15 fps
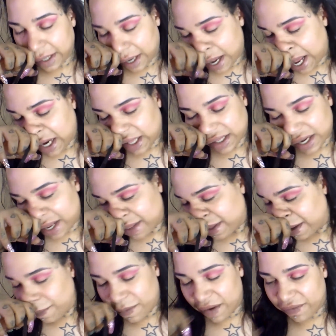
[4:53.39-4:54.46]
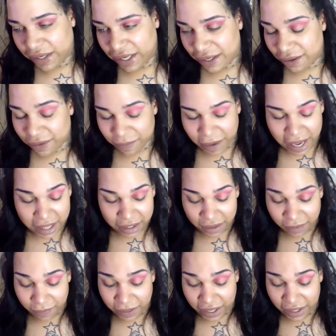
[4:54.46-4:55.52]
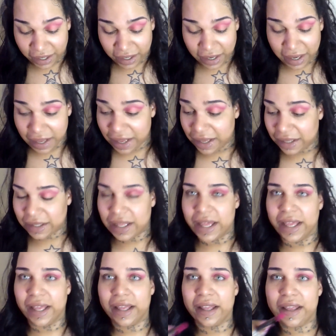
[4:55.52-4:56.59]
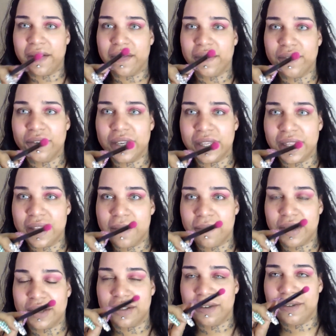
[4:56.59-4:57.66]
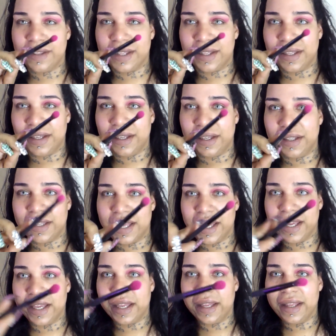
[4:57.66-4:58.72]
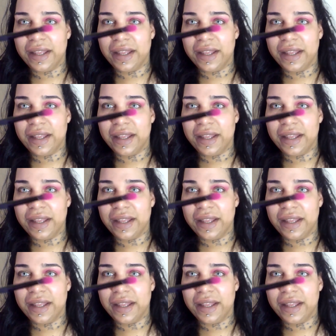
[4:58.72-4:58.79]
Anastasia Beverly Hills palettes, but like if you can see the brush, you see like